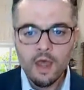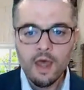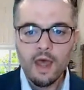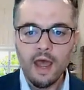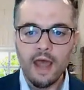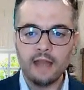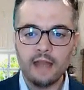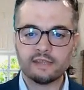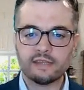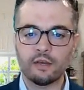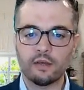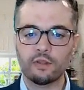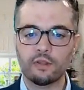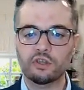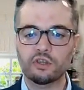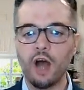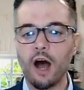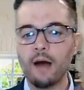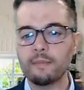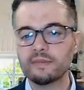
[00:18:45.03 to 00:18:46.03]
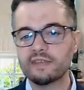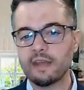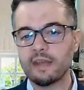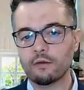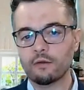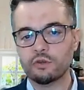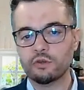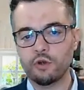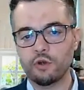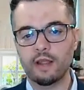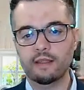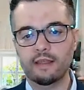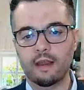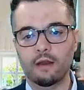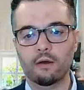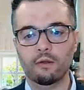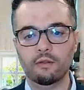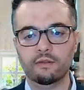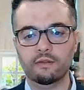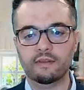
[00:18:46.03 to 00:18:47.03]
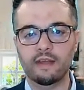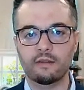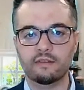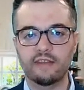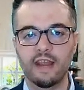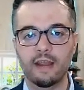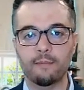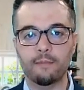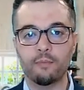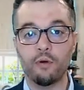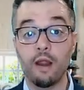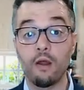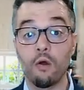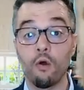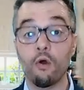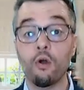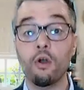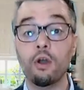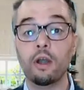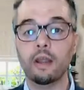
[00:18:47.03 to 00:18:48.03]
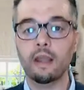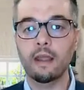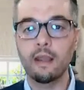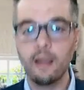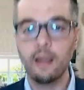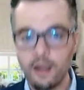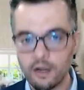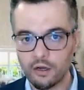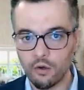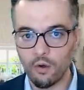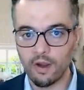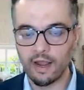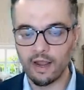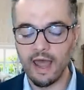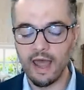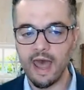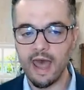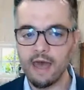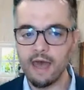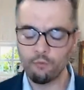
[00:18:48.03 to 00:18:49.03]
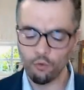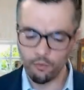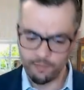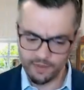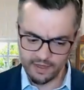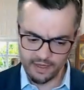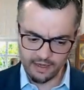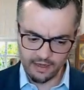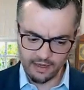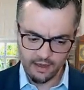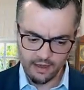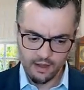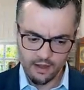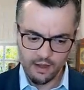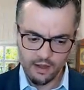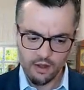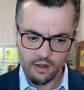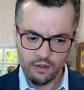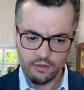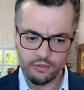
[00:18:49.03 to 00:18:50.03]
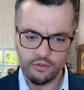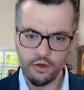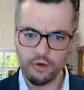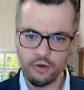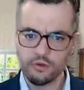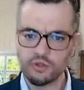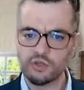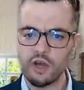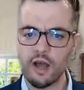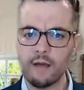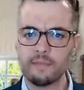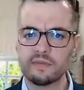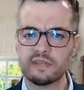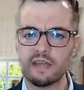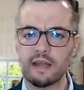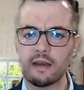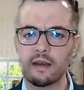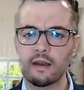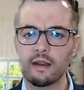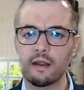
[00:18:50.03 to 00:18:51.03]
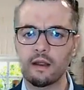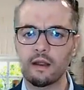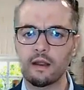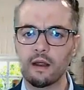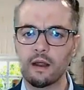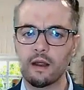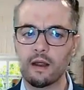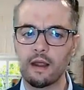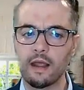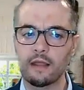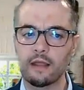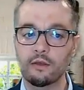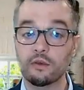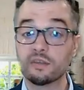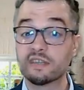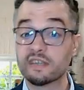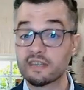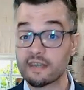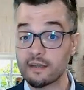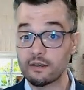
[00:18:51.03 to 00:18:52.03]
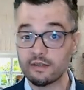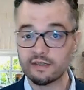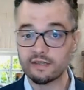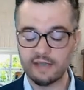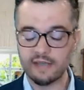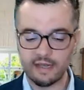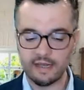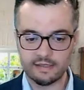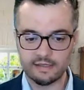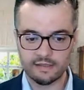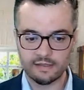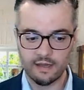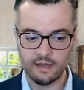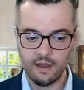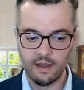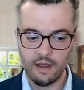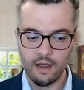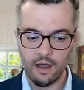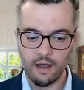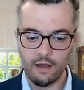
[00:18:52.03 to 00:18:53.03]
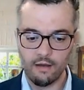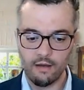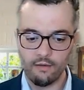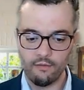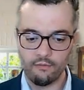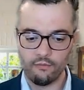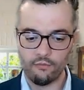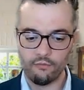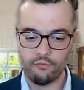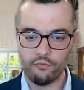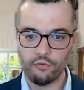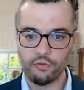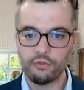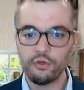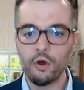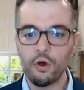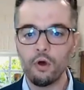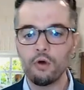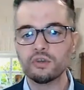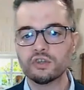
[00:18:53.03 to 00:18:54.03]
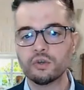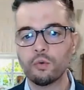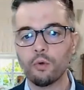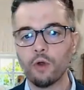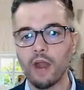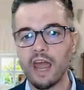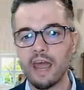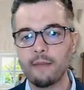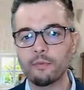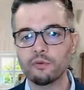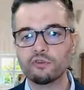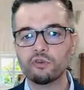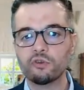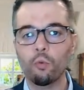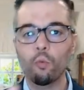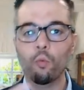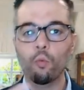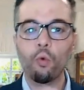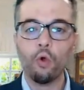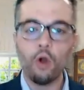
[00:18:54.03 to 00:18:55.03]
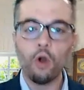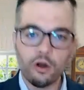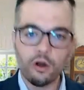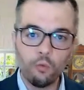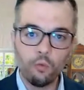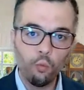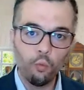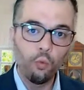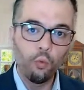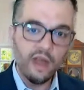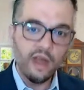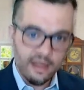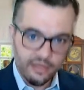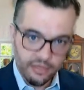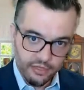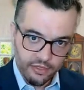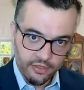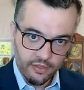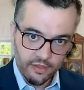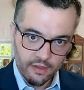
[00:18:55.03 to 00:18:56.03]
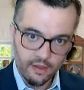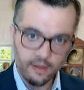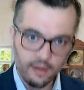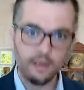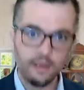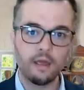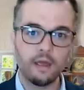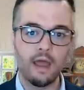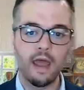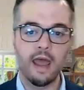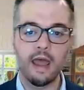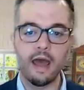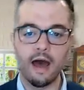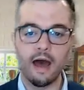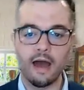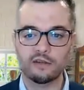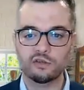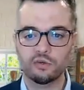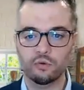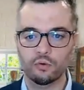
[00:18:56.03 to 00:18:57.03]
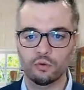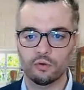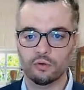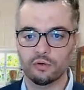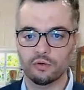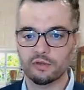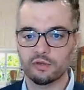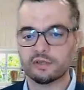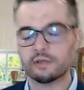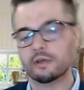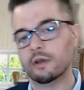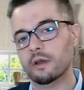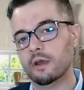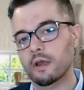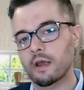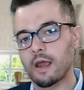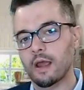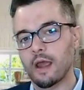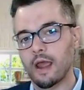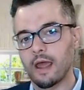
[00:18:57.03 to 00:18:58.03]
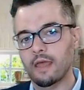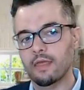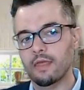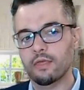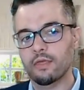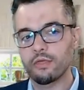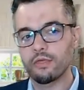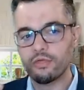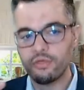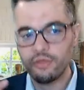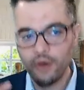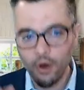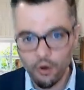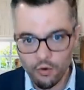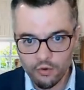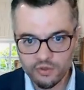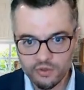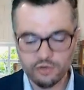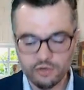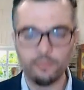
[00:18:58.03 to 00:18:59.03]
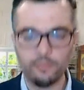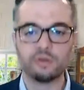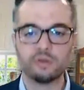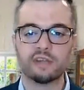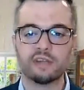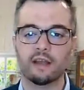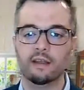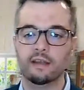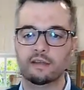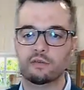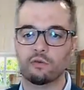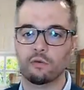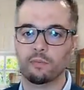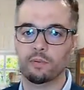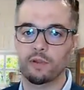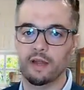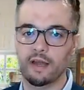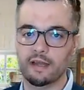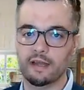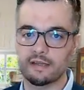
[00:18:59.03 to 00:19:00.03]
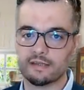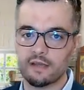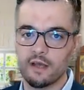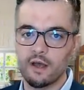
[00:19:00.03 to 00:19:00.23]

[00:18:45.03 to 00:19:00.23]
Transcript: And so the jobs that'll take priority going ahead will be those jobs and those skill sets for those who are able to work with AI tools, and those are most likely to replace